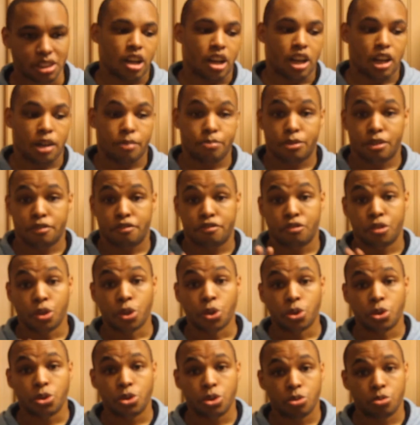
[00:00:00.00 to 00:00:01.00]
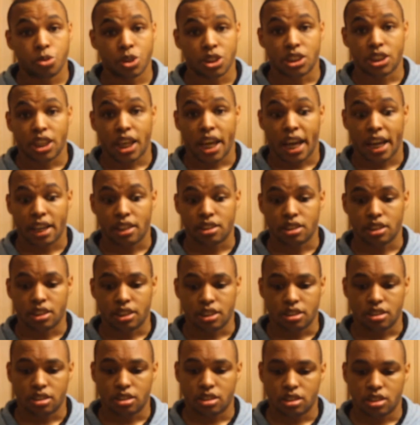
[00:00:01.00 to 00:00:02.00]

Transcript: Um, the food was excellent.